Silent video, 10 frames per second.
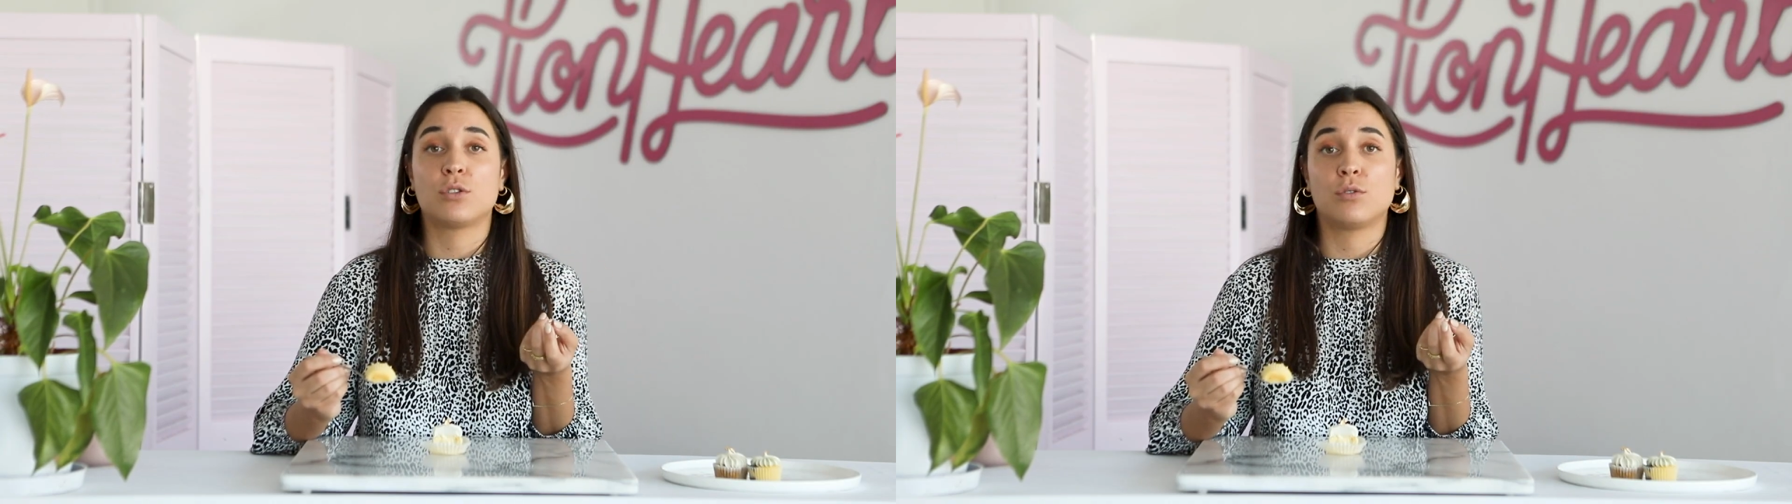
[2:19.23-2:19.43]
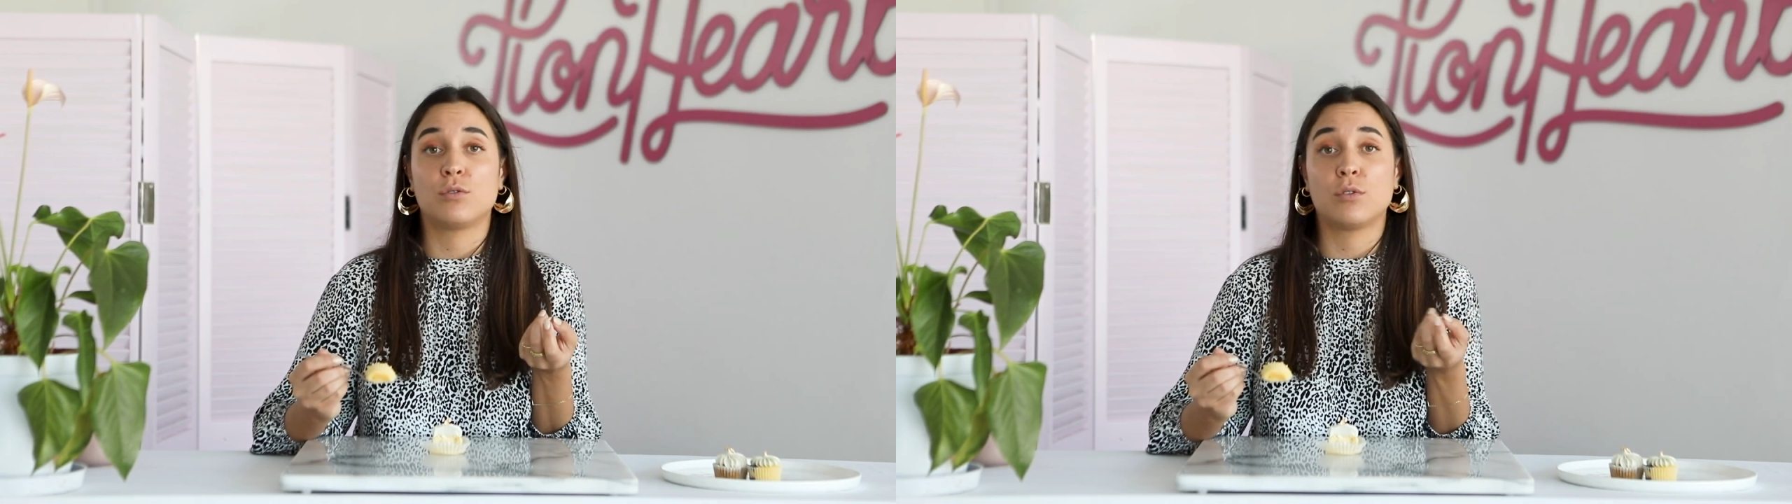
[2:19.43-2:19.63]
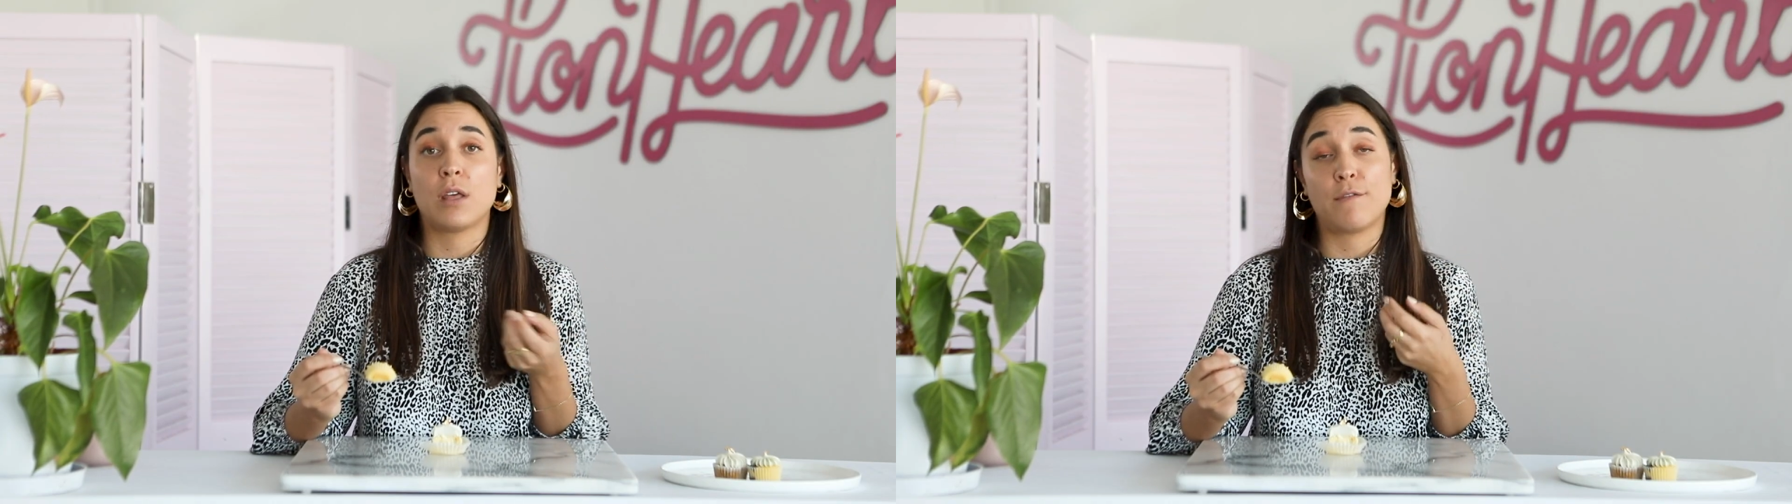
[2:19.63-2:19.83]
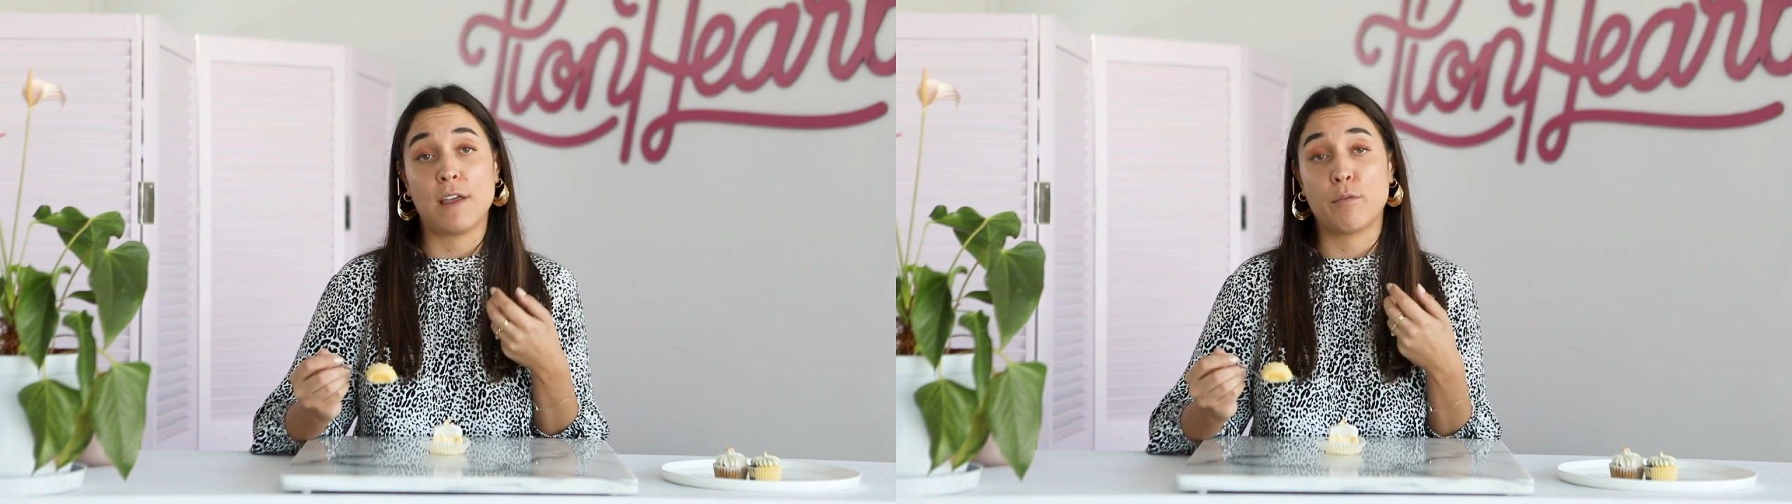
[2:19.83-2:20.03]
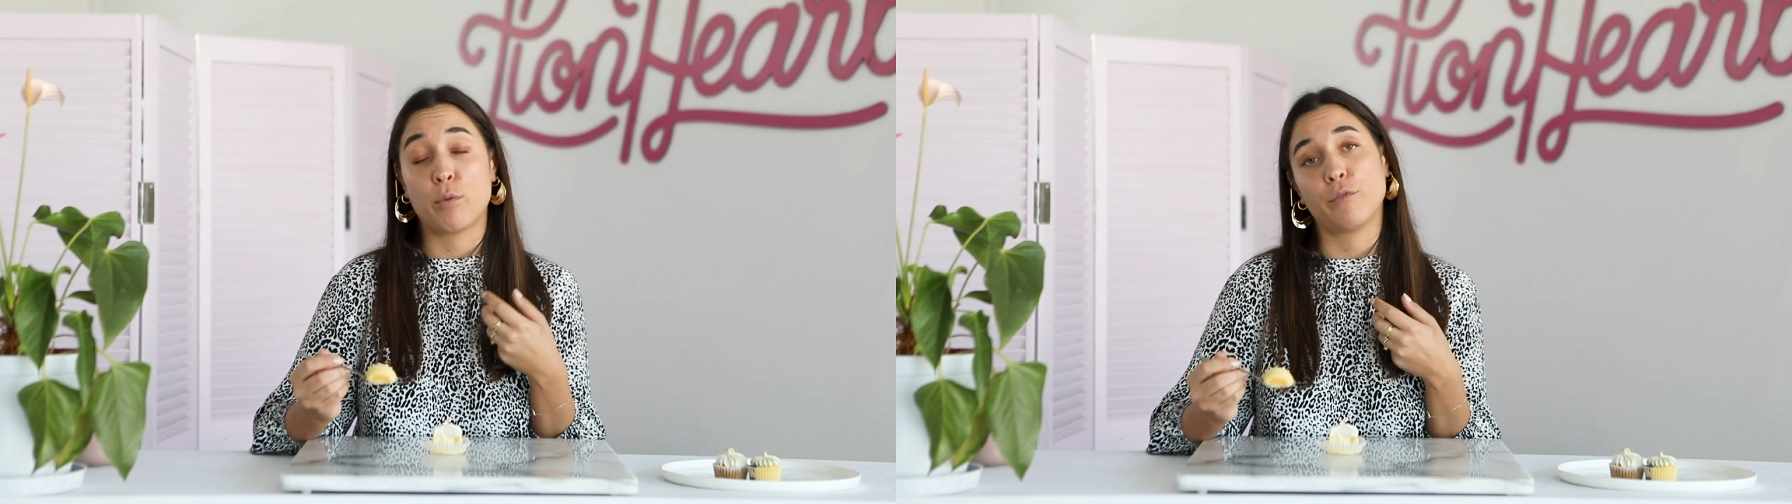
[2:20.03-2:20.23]
to their
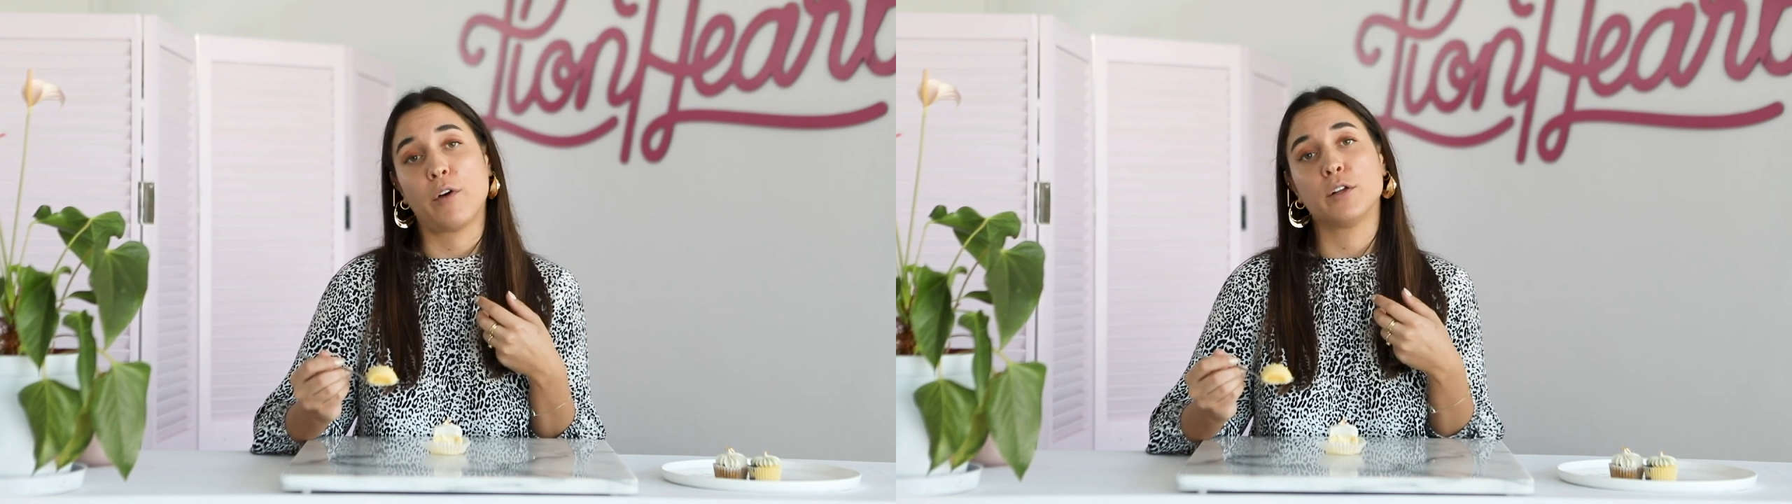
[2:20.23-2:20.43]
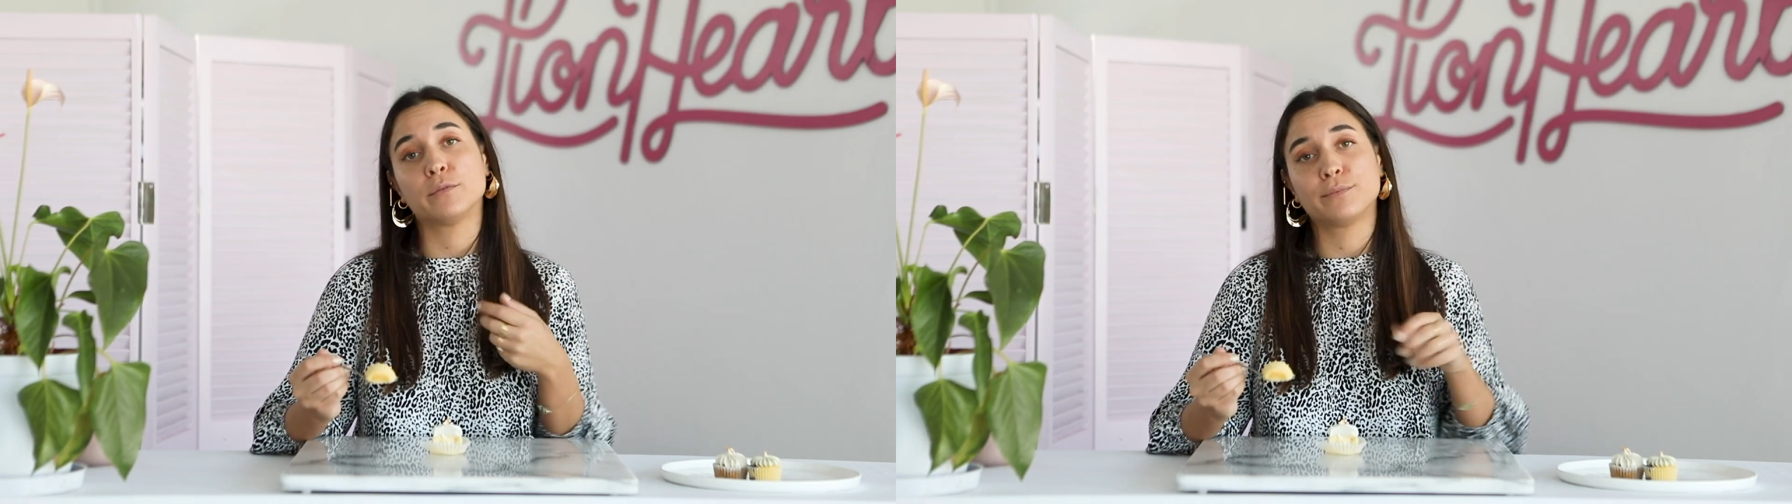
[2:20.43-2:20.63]
flavor profile.